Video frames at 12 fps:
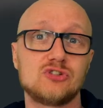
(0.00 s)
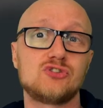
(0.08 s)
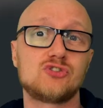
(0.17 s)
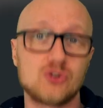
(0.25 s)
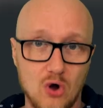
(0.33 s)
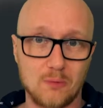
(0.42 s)
the
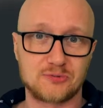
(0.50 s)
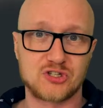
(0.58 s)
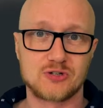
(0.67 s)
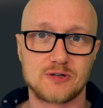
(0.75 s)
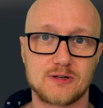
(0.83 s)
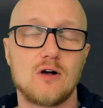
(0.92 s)
drops.
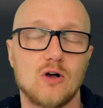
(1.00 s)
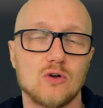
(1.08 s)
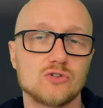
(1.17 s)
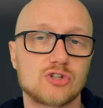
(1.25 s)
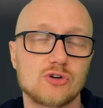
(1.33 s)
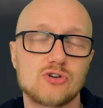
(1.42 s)

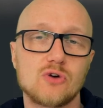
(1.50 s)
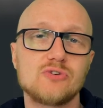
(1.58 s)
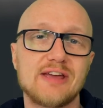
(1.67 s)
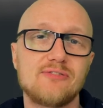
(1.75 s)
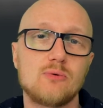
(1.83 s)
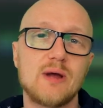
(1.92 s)
Also don't
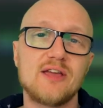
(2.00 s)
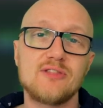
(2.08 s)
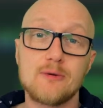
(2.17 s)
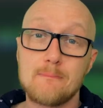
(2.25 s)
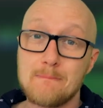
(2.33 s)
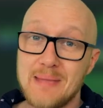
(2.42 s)
give away
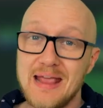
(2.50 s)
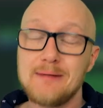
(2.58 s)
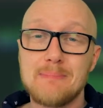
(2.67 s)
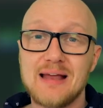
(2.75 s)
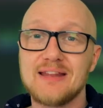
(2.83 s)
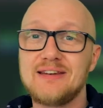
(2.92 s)
the main
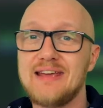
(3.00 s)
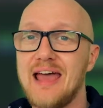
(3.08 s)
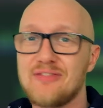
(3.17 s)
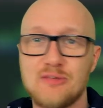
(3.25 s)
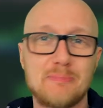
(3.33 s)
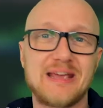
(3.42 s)
melody
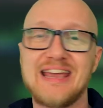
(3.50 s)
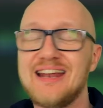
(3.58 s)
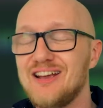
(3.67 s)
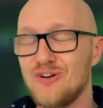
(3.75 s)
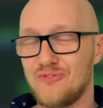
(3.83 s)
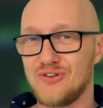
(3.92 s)
at the
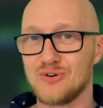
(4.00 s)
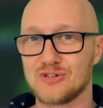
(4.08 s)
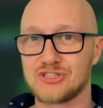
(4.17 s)
beginning of your